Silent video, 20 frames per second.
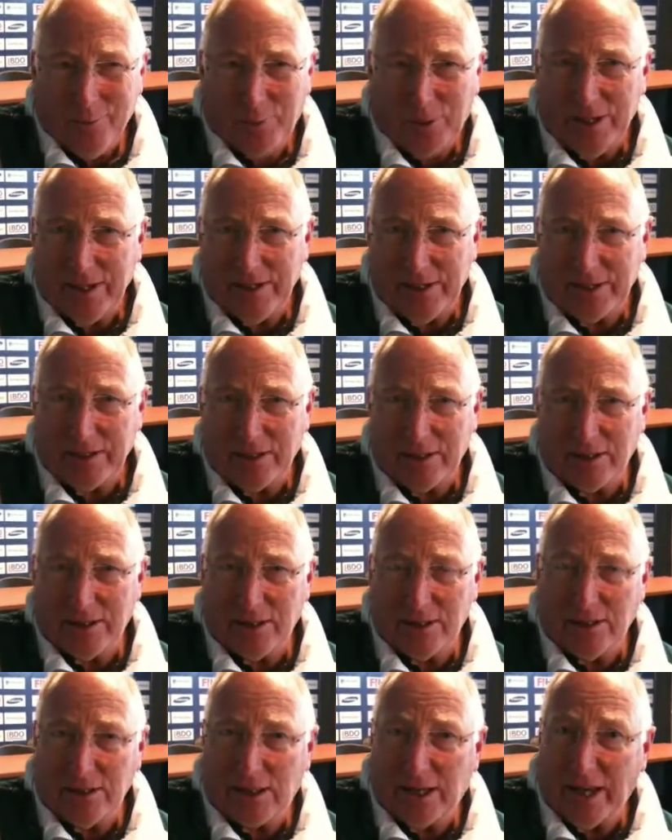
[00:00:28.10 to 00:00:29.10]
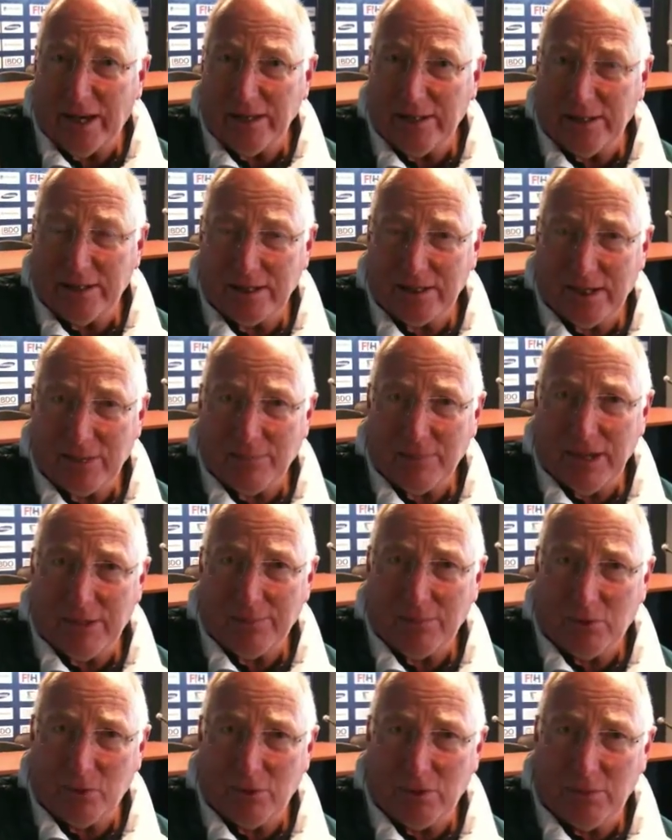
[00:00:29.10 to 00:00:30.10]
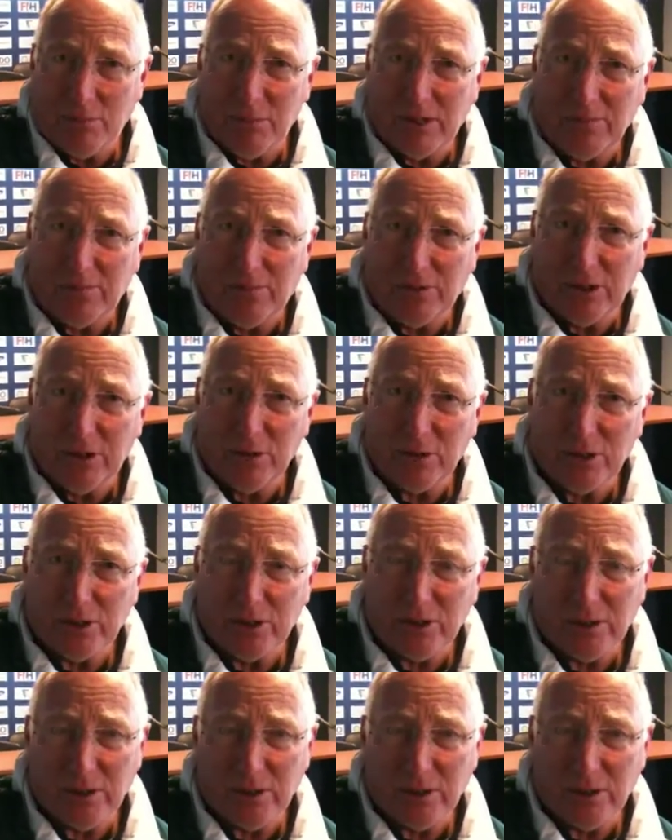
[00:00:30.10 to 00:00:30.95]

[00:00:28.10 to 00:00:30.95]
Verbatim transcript: pleasing that uh, Casey stepped up through the midfield.